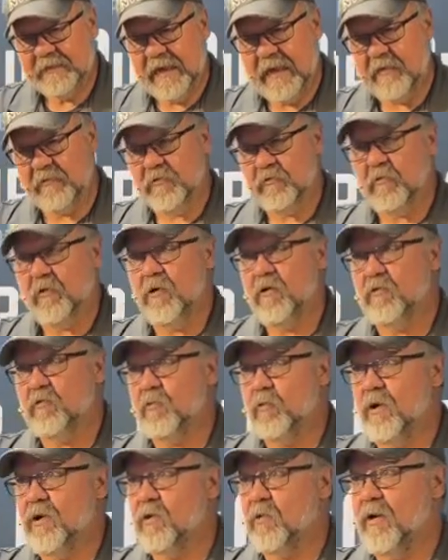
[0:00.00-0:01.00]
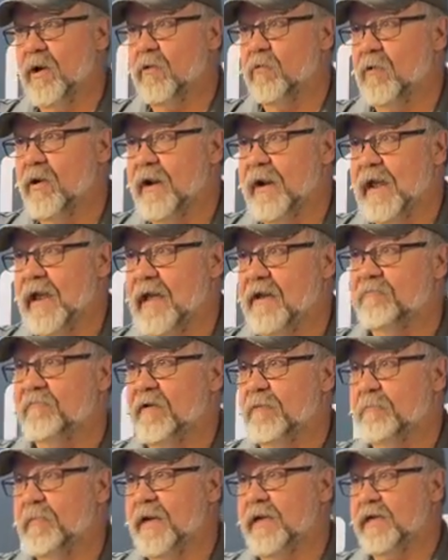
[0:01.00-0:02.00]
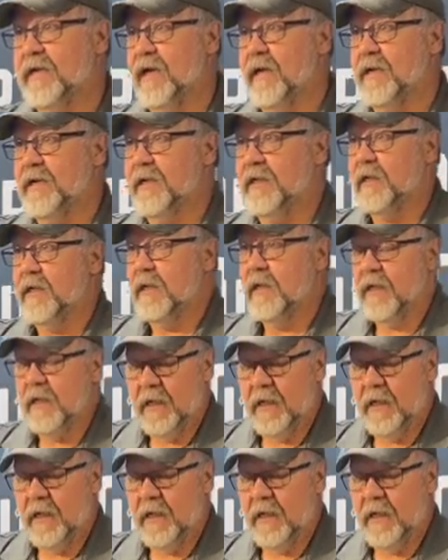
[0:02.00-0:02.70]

down the road, what do I want to have on my gun?